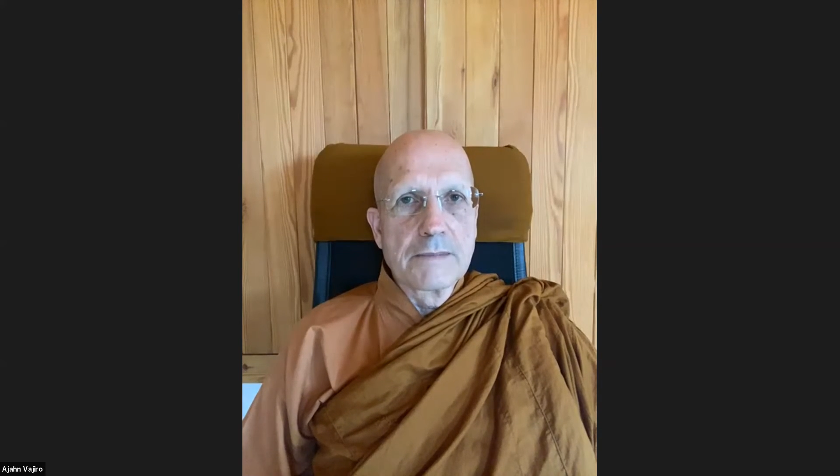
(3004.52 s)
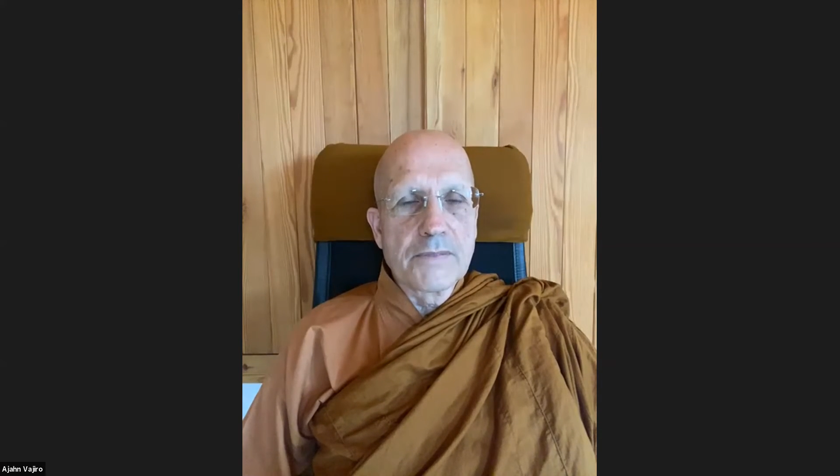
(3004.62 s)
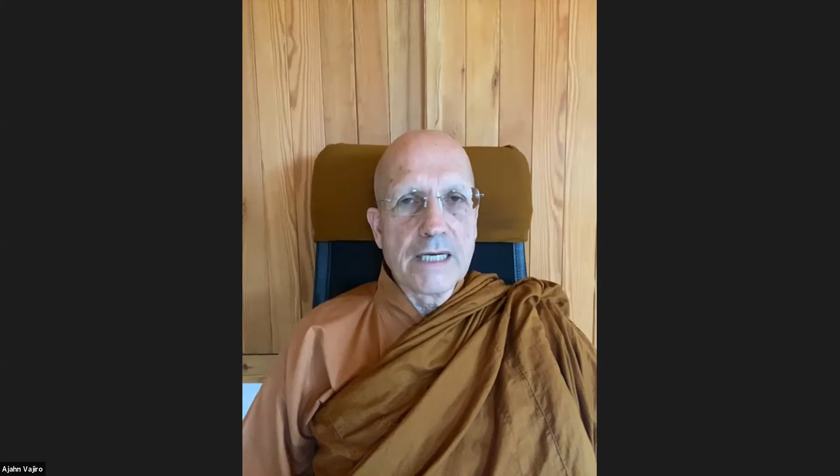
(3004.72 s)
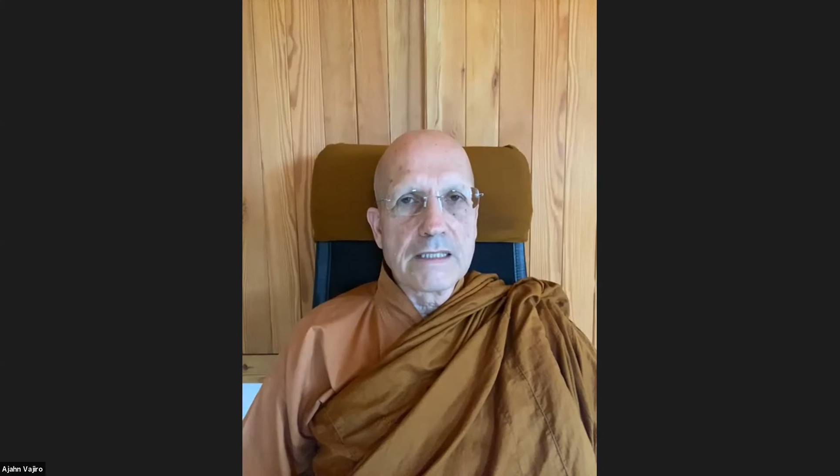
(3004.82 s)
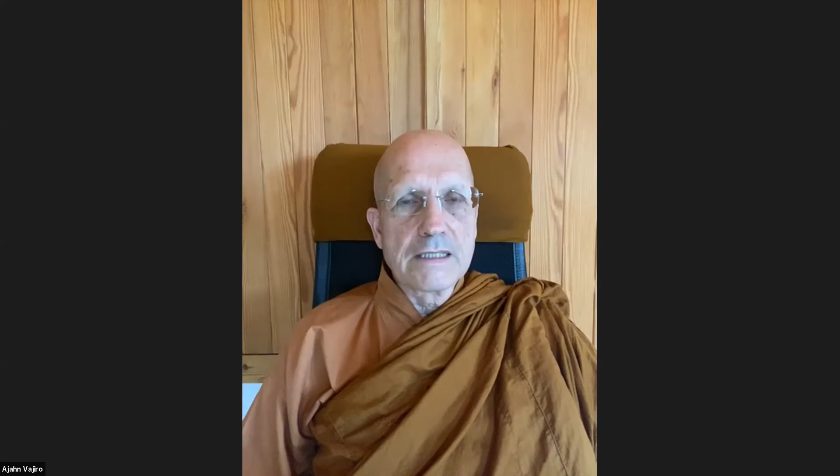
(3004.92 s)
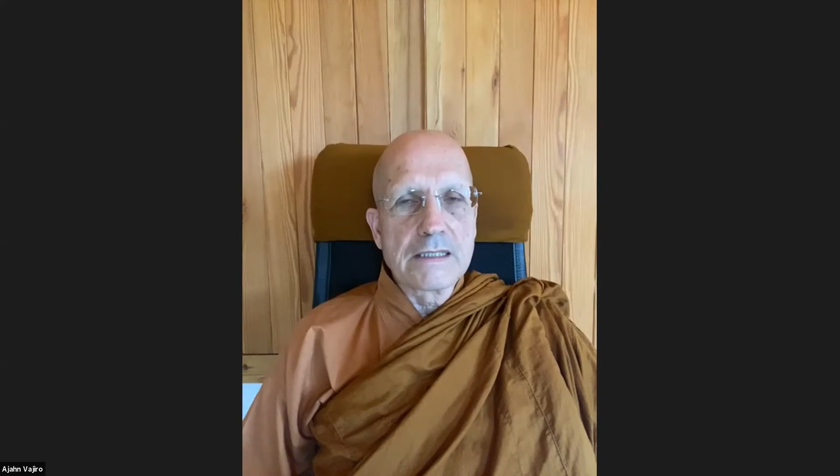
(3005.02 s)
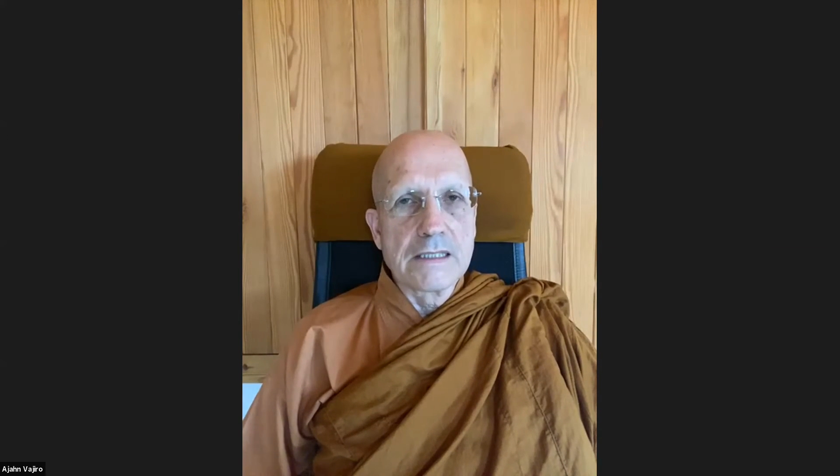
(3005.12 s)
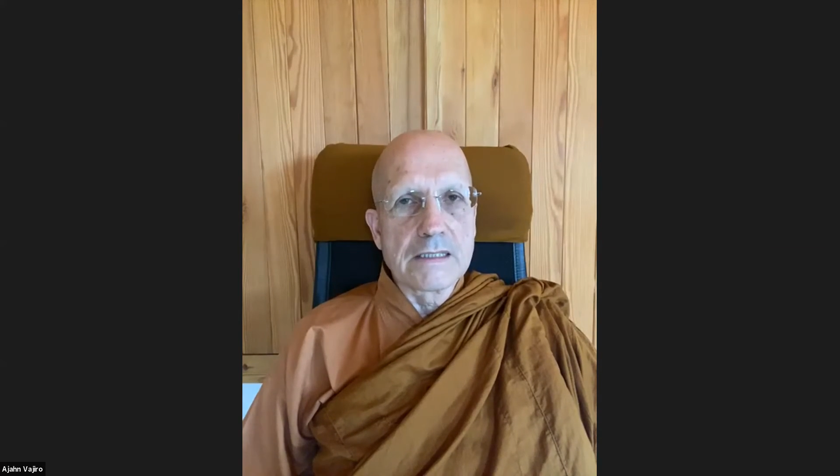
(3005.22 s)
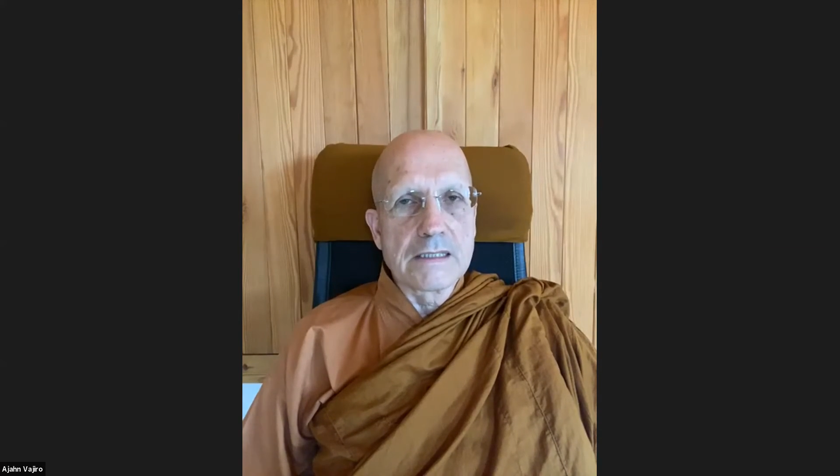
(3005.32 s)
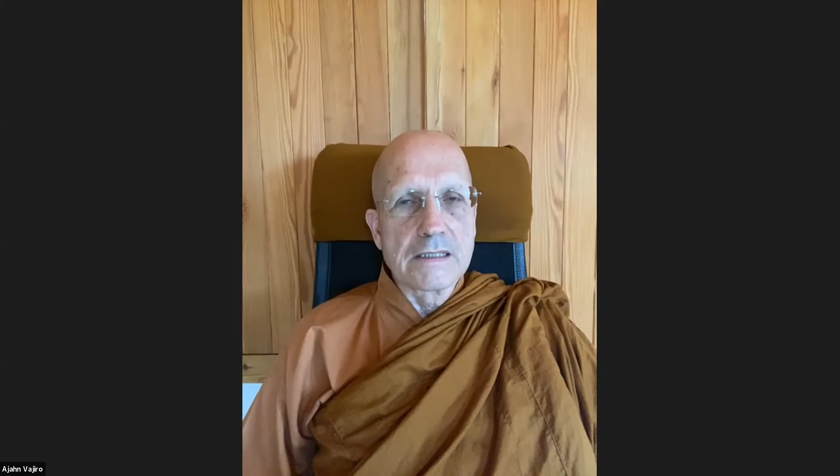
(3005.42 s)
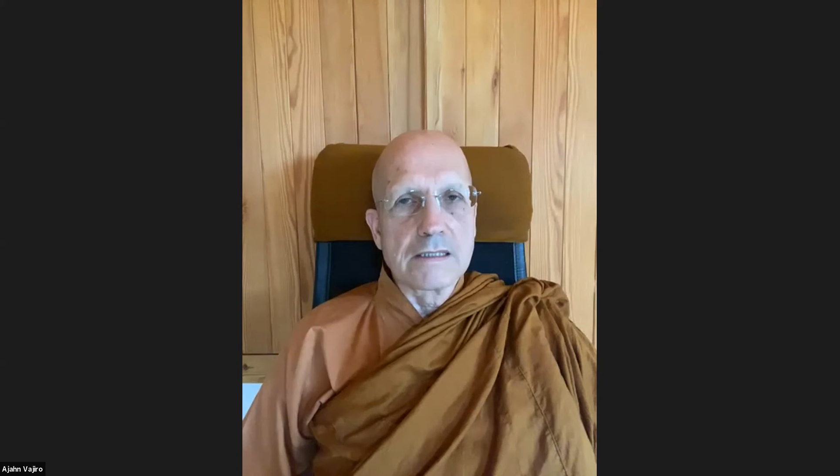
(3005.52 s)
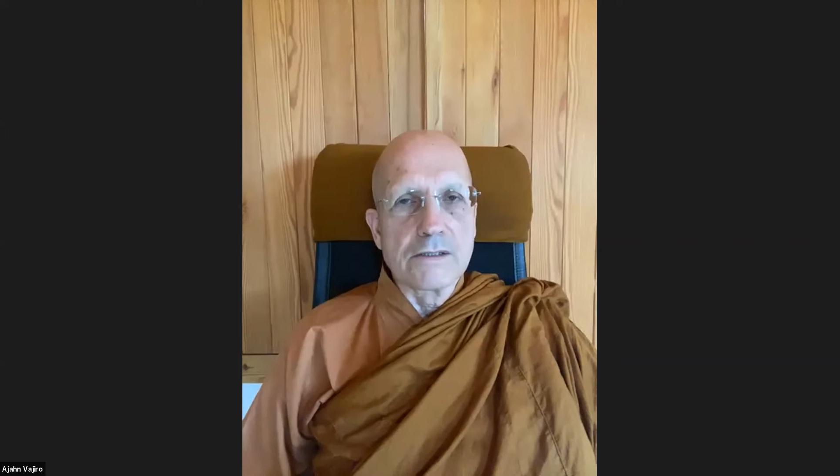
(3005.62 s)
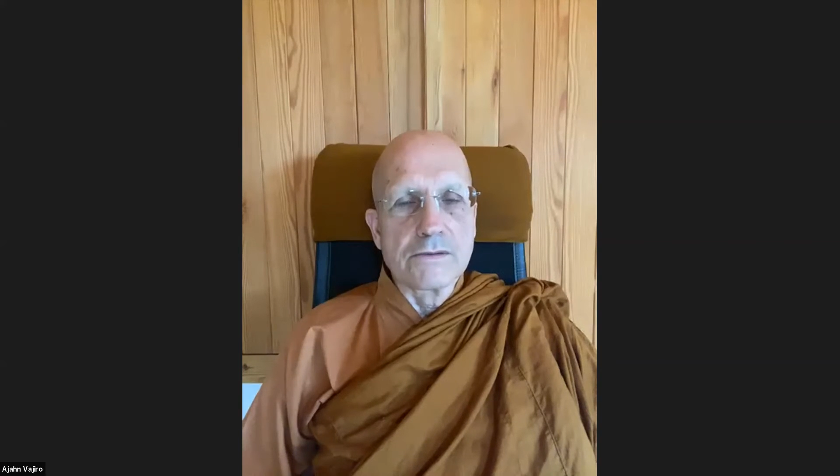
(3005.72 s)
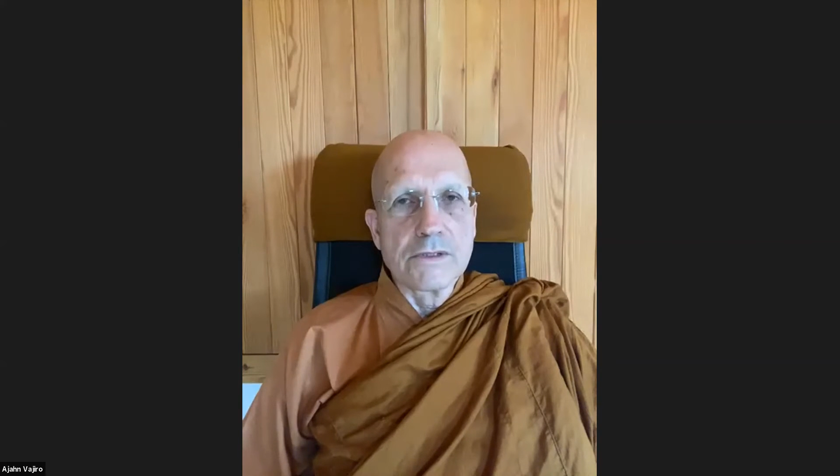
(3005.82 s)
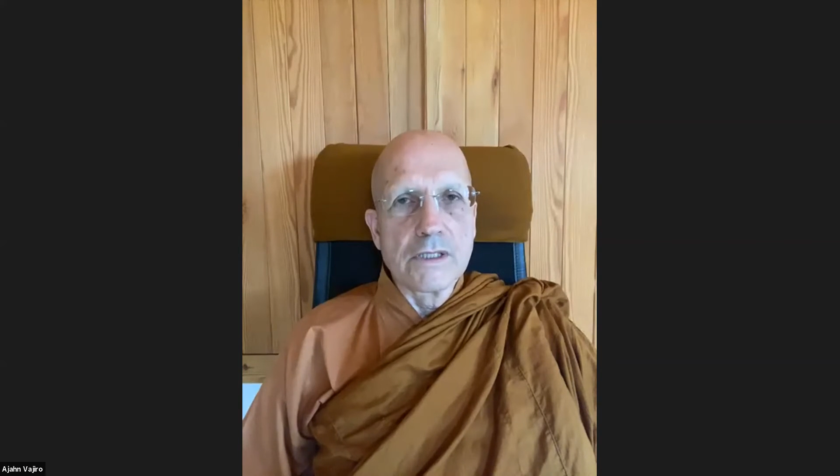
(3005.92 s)
practices that
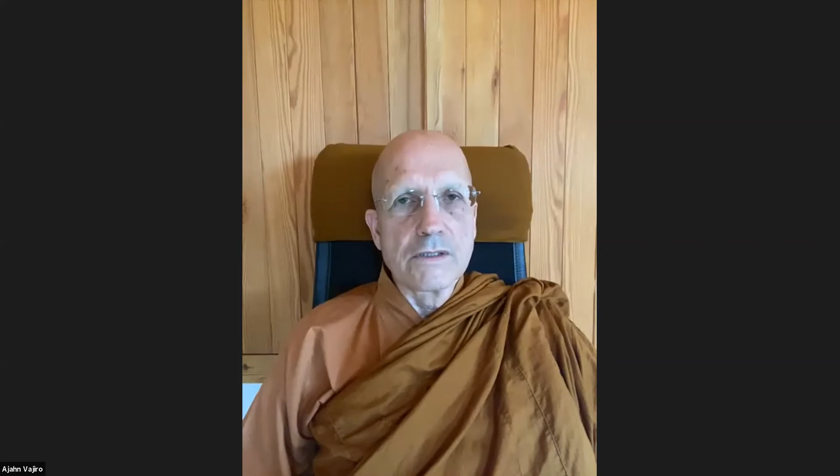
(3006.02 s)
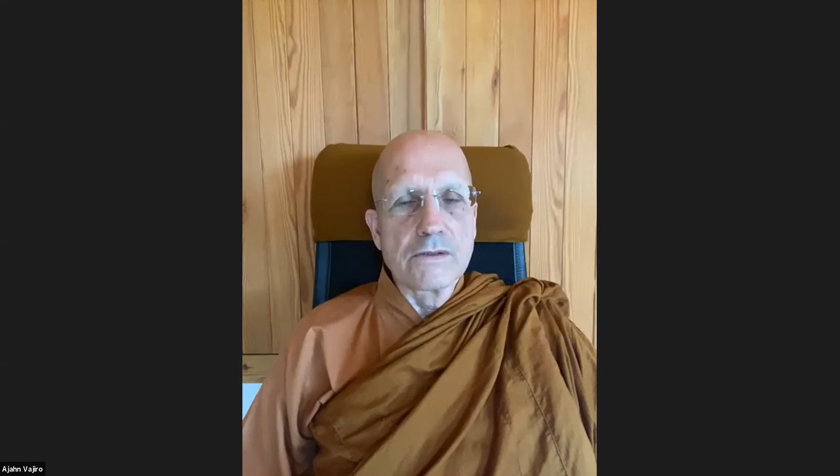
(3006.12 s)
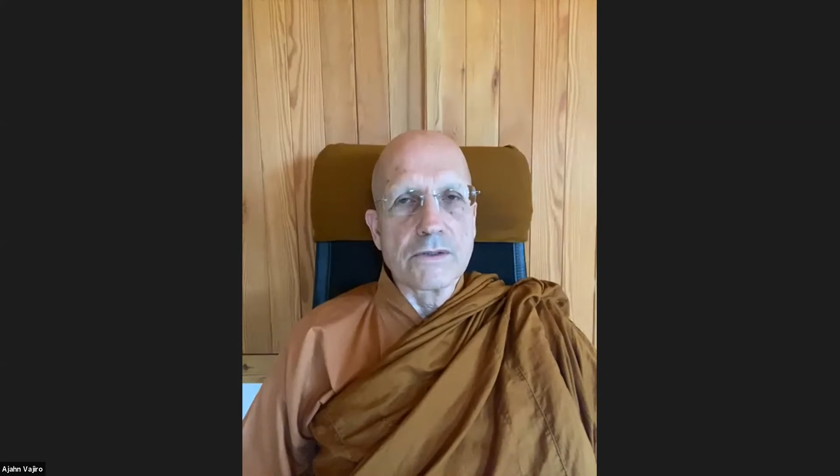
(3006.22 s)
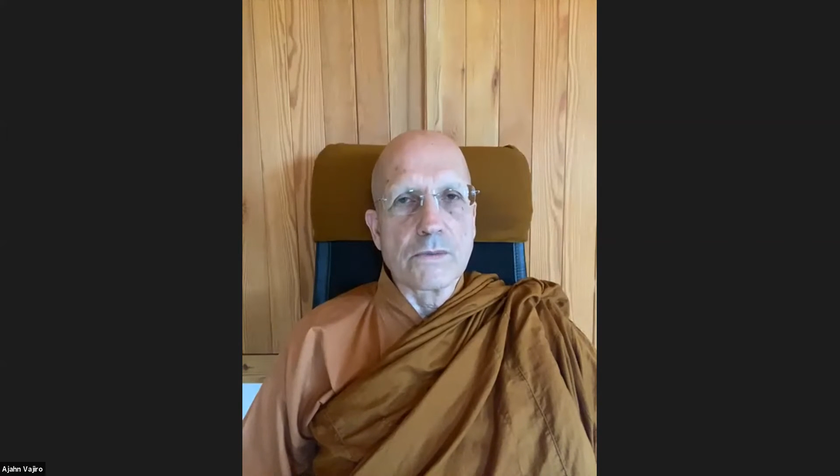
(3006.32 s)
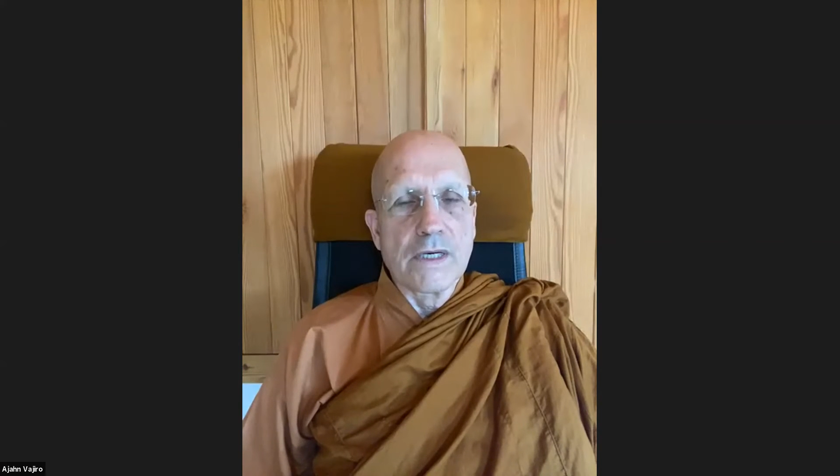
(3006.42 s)
that